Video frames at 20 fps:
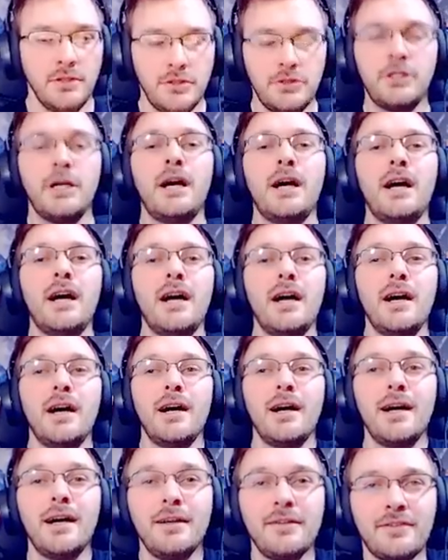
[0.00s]

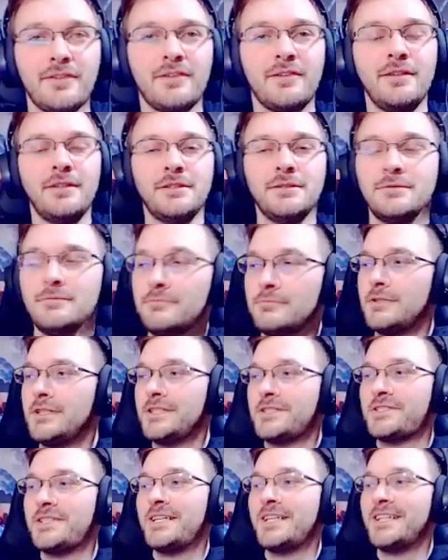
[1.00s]
Yes! We
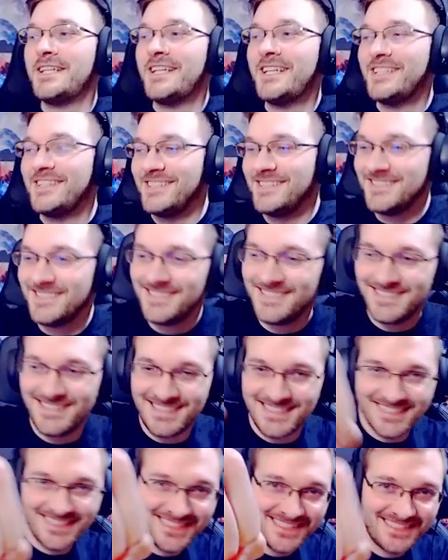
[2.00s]
did it!
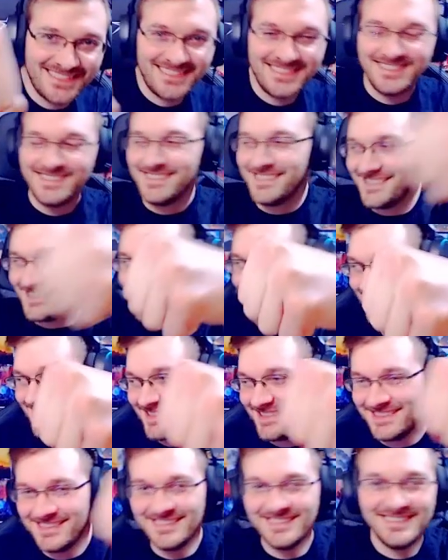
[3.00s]
Uh,
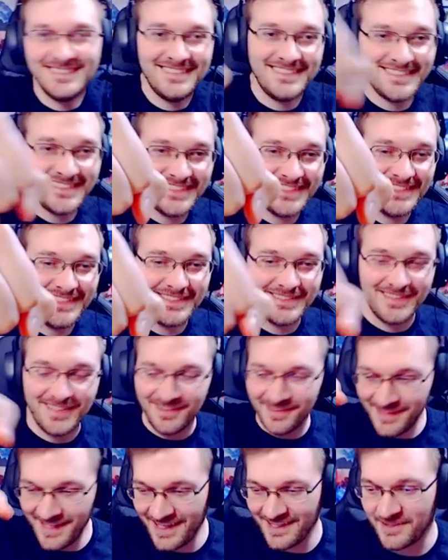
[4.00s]
uh, uh.
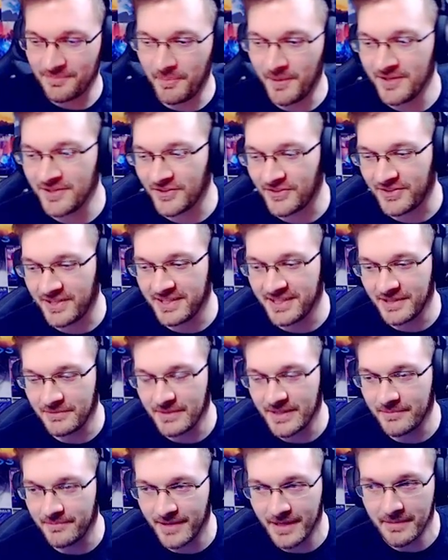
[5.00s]
Last Spartan Standing
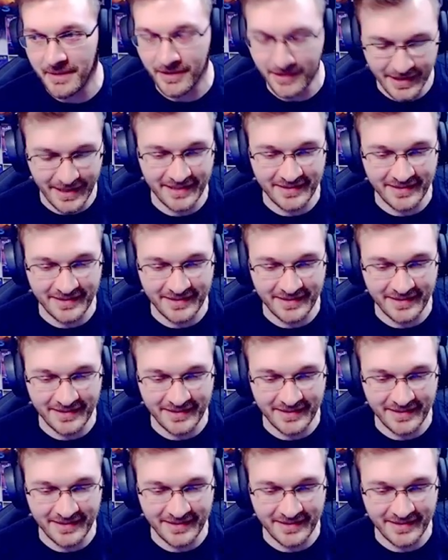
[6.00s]
win, baby. Let's